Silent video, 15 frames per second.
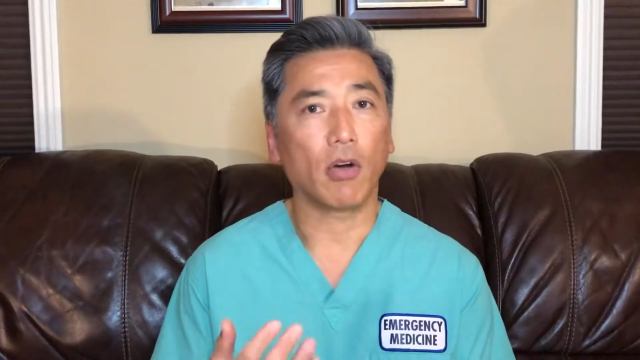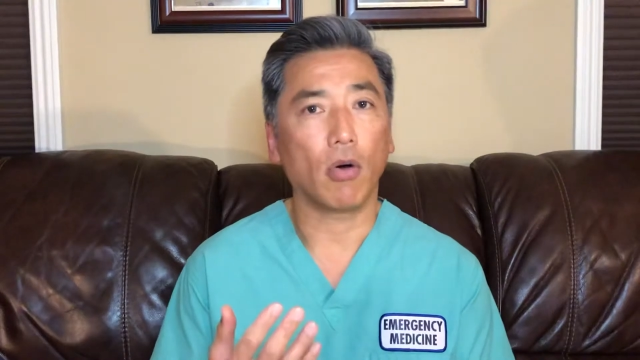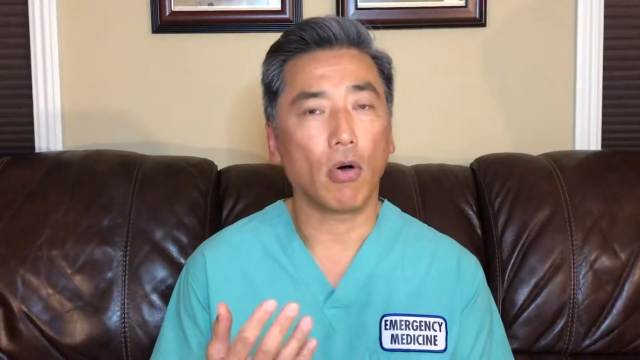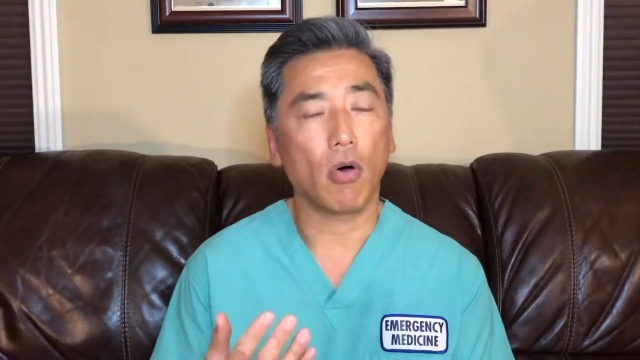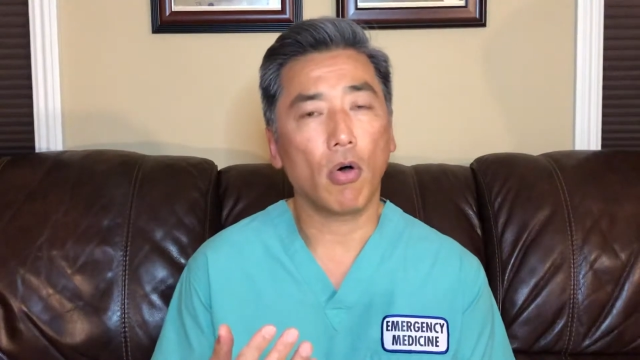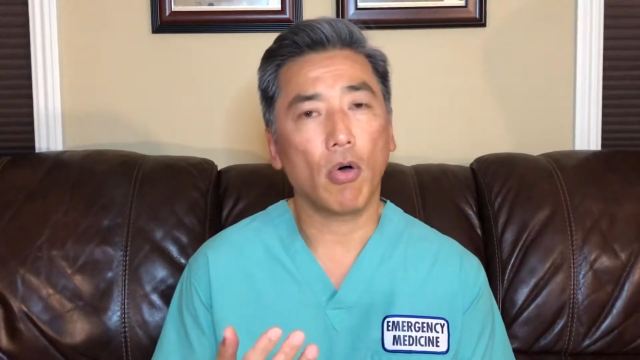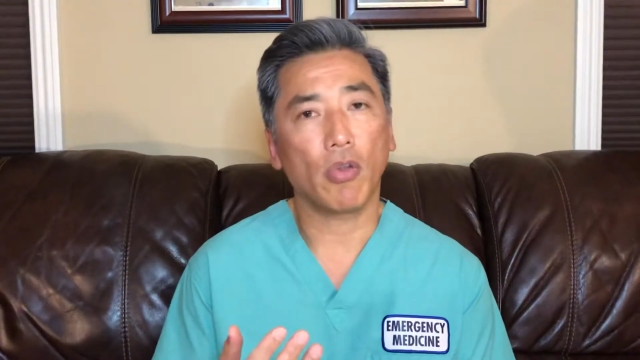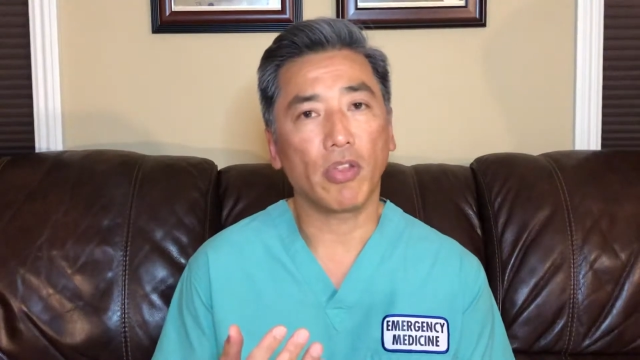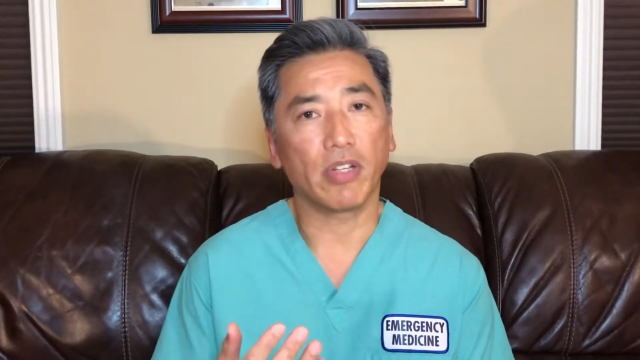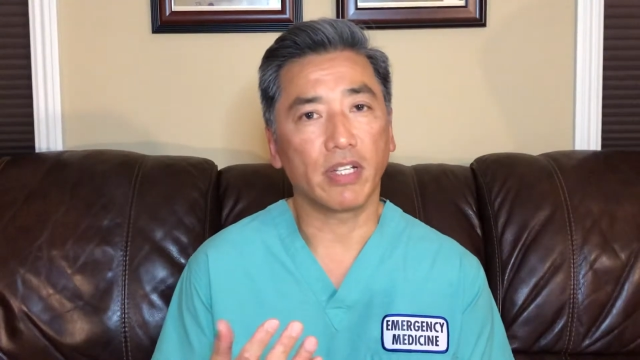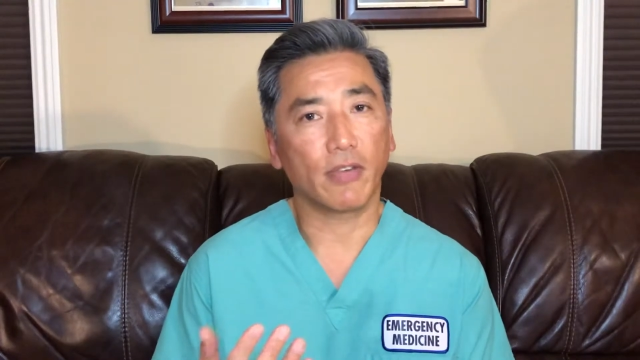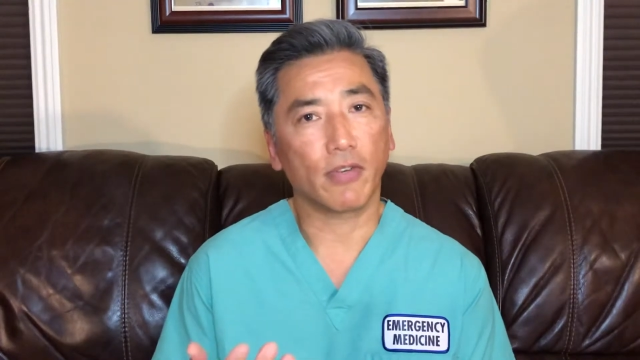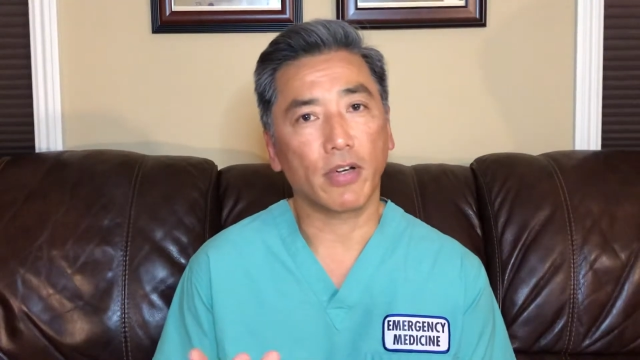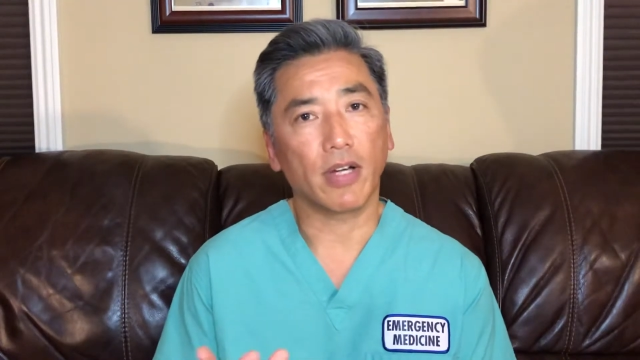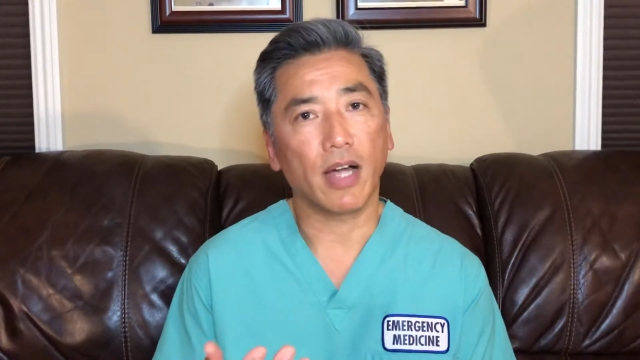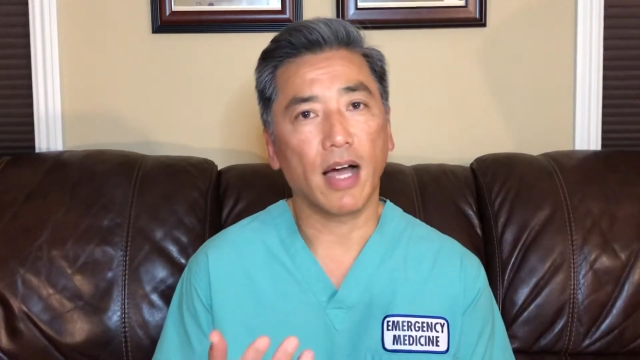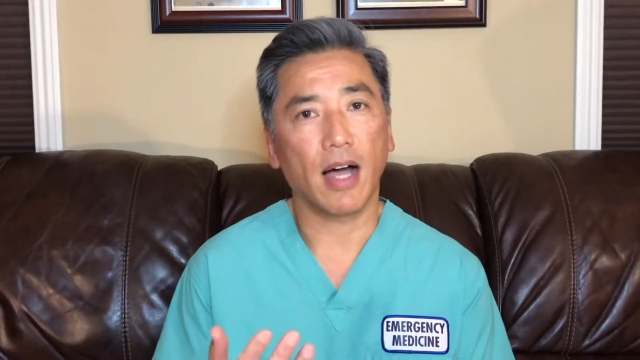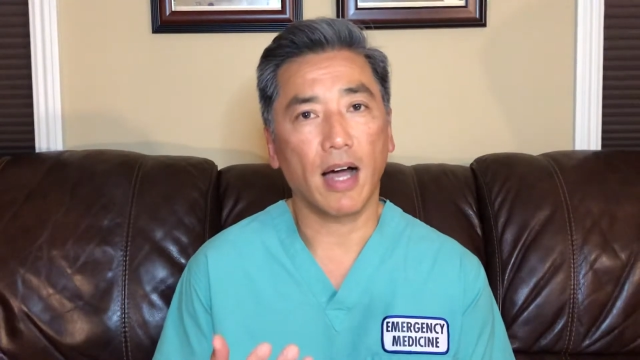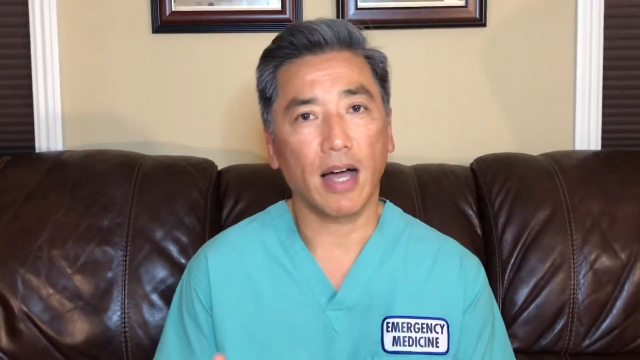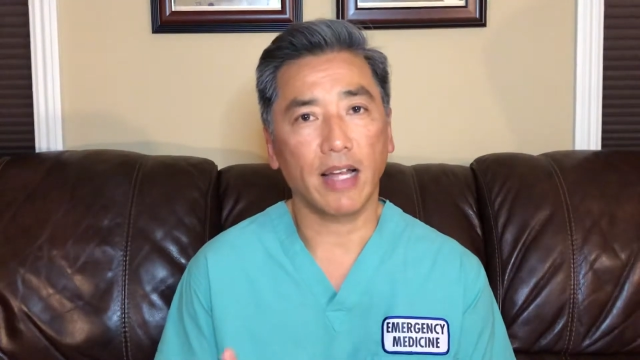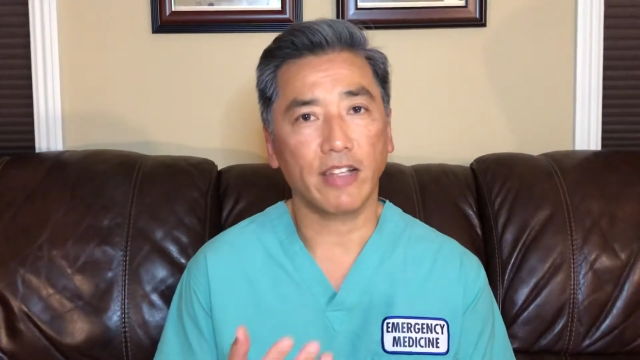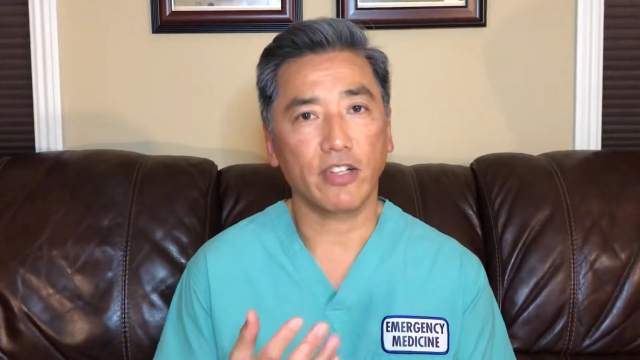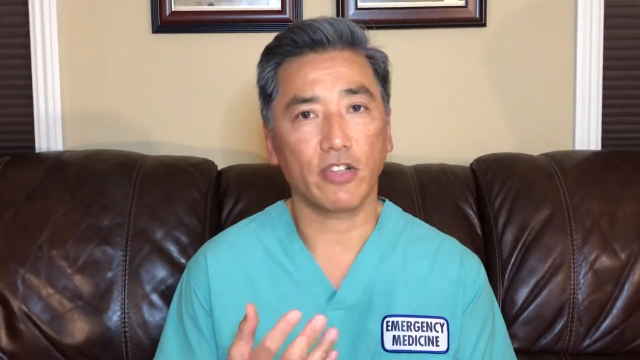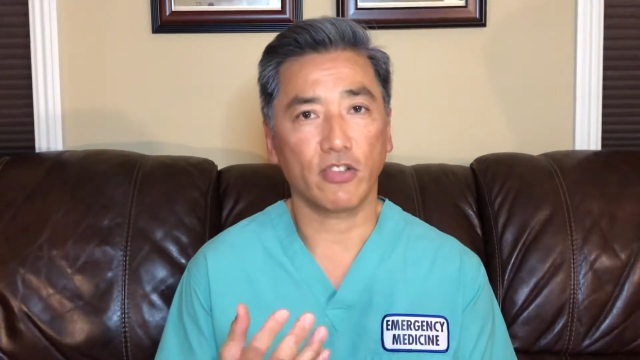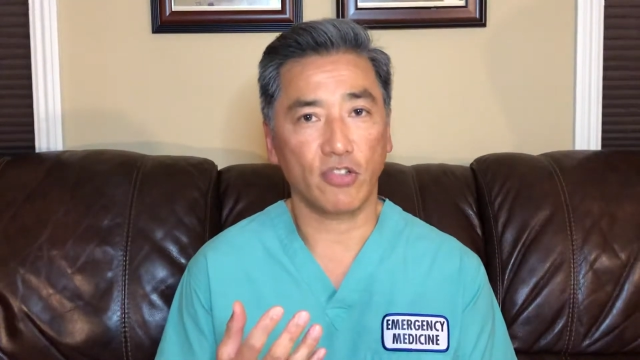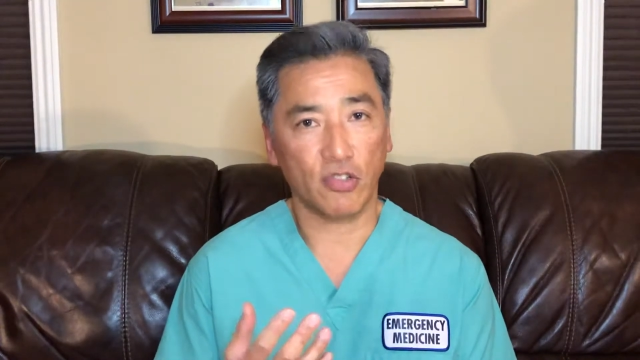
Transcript: all the different high-touch